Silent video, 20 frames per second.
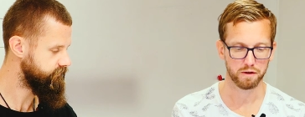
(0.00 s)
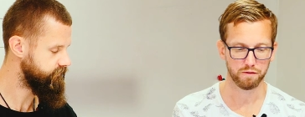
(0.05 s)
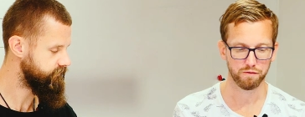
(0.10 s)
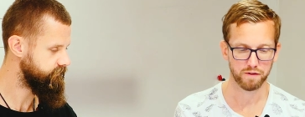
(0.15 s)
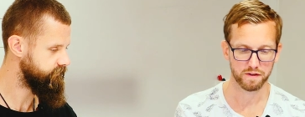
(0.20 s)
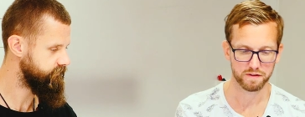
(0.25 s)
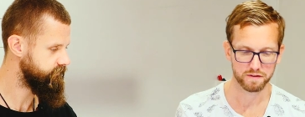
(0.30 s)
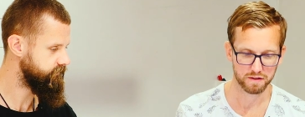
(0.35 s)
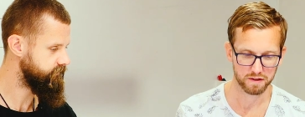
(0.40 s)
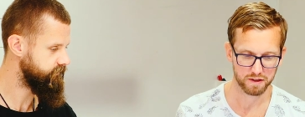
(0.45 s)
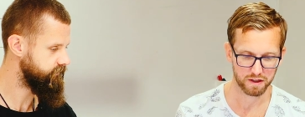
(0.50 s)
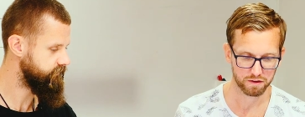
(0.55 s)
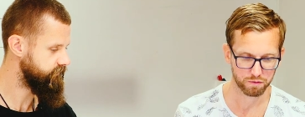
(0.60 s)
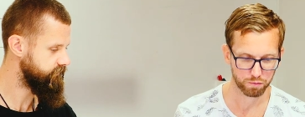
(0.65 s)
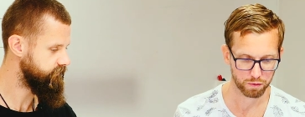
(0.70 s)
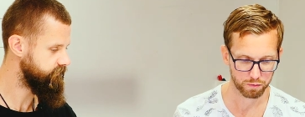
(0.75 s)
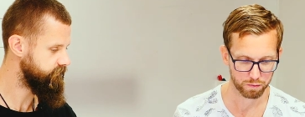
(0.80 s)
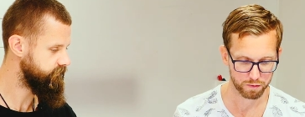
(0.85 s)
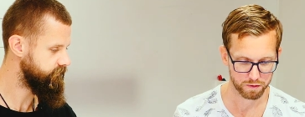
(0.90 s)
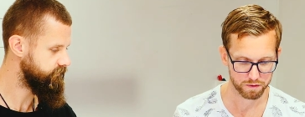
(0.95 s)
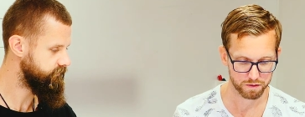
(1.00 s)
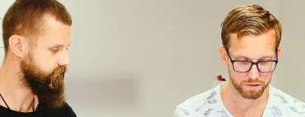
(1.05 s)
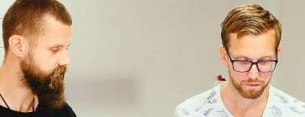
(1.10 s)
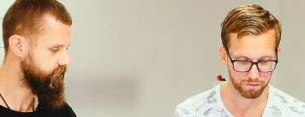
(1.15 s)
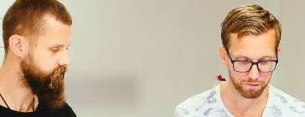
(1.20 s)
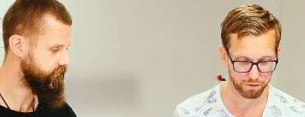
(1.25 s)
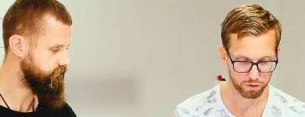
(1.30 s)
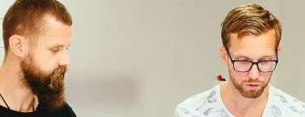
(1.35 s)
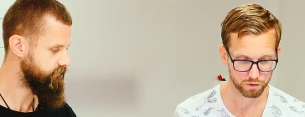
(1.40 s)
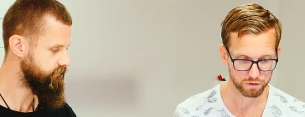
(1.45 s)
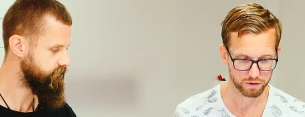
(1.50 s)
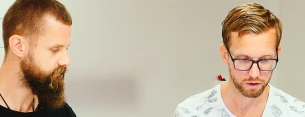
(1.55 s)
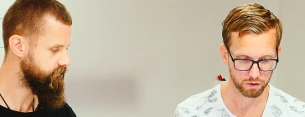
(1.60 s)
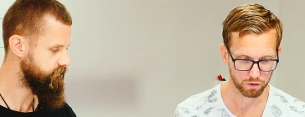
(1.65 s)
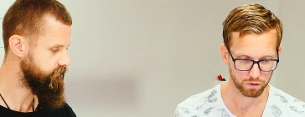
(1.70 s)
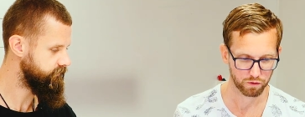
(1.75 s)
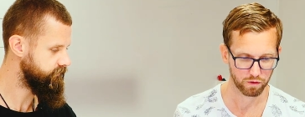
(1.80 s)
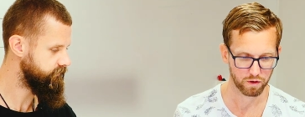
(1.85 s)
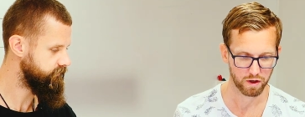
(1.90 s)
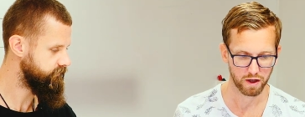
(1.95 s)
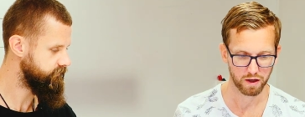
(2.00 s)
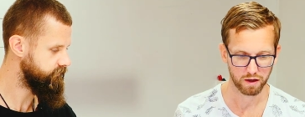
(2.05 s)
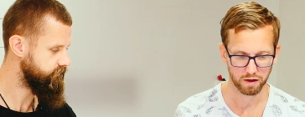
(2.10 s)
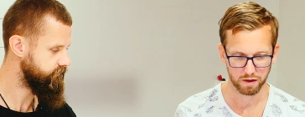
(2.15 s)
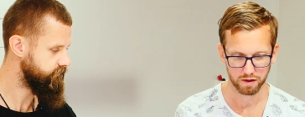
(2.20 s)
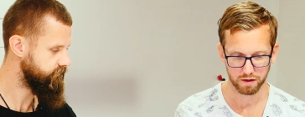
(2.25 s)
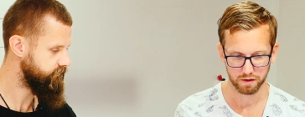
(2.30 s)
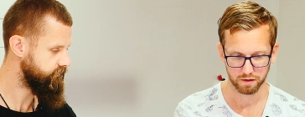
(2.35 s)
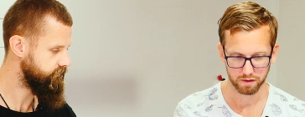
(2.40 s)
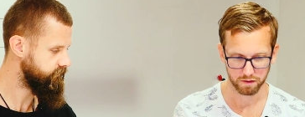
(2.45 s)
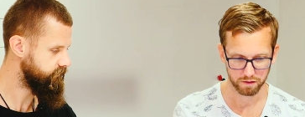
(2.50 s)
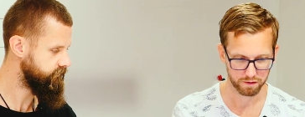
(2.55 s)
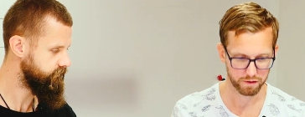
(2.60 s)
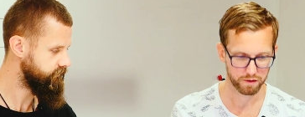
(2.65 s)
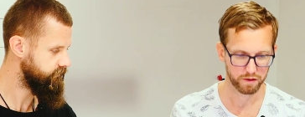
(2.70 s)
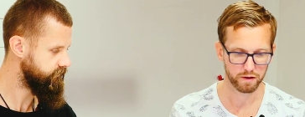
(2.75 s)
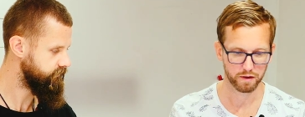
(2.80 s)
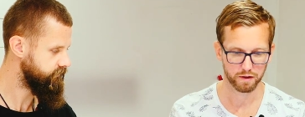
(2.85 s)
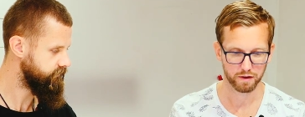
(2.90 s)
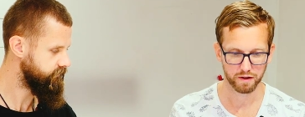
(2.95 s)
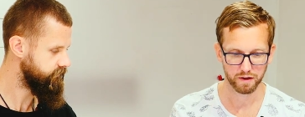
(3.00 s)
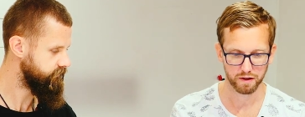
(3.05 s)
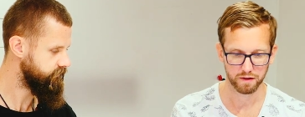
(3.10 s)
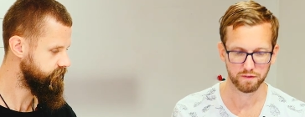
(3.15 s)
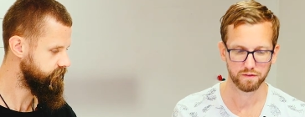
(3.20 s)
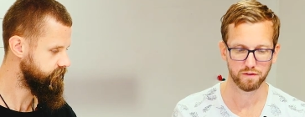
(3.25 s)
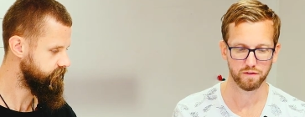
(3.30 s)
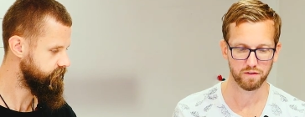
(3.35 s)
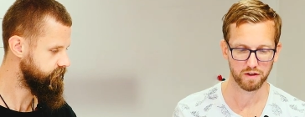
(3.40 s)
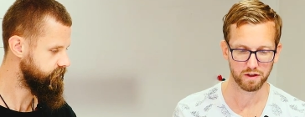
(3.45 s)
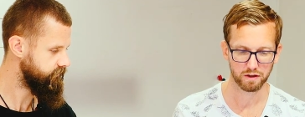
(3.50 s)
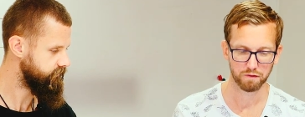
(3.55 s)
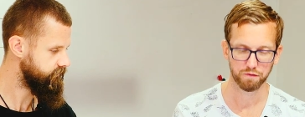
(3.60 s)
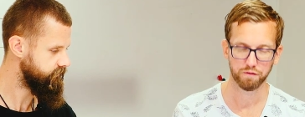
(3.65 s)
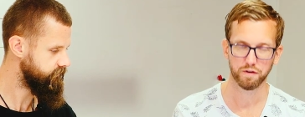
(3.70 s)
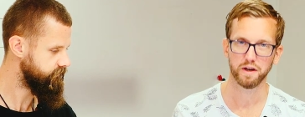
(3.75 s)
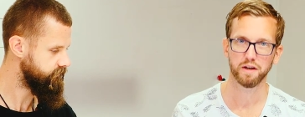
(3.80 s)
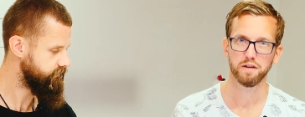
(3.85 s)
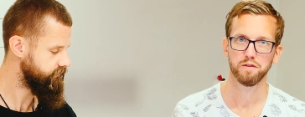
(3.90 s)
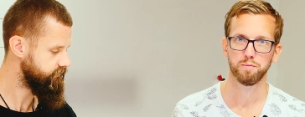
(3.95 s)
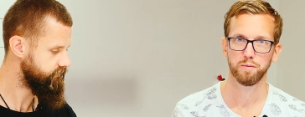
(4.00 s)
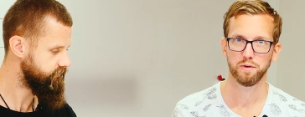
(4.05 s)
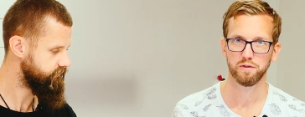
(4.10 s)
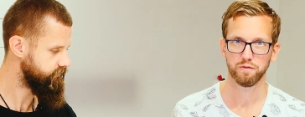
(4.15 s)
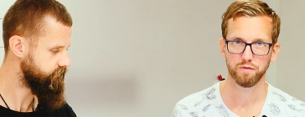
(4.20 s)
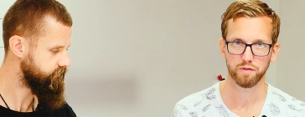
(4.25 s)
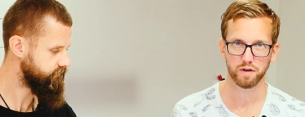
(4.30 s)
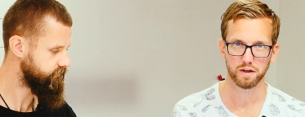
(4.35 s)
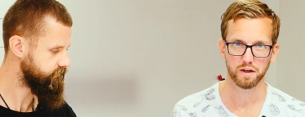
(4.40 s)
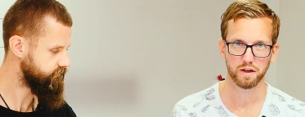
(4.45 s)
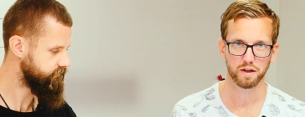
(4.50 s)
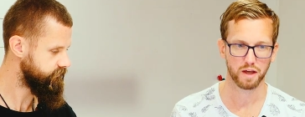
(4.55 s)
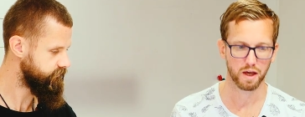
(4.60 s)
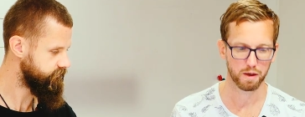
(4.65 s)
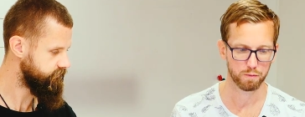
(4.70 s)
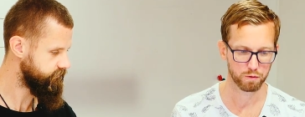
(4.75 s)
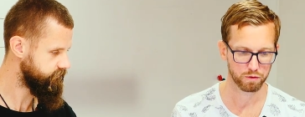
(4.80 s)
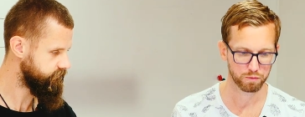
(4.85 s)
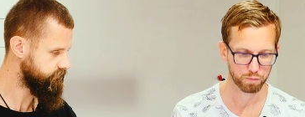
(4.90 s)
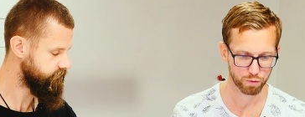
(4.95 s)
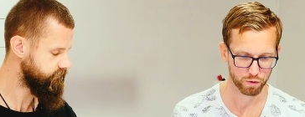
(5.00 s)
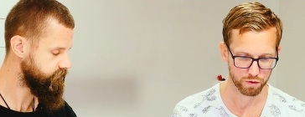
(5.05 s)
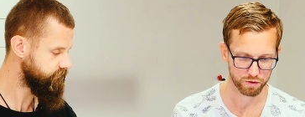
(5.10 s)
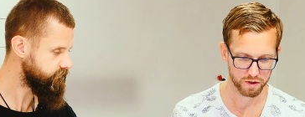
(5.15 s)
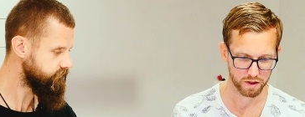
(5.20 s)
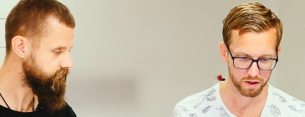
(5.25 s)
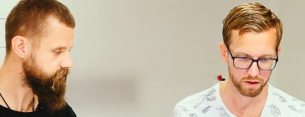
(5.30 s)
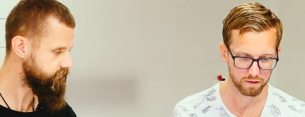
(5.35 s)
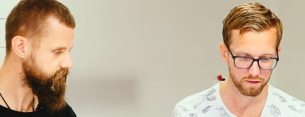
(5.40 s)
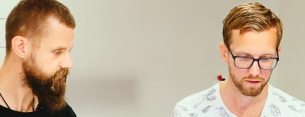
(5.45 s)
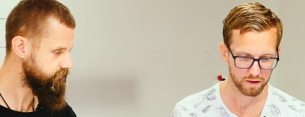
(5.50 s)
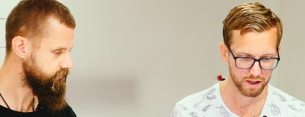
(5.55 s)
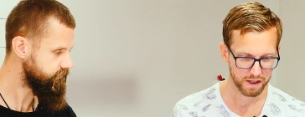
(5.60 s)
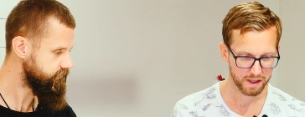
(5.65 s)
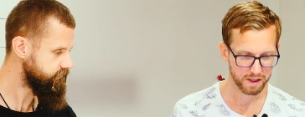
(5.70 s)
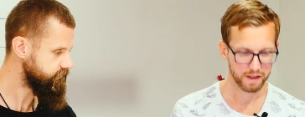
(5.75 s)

Speaker 1: manifest, and that's what we're focusing on today. And uh, it's a single file specified in game.project.